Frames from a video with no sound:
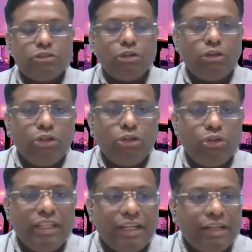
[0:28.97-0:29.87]
So do you
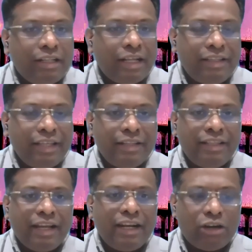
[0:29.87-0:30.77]
think that
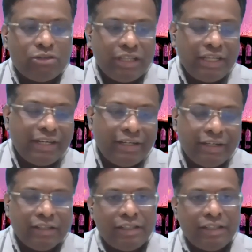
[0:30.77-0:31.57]
they are now saying that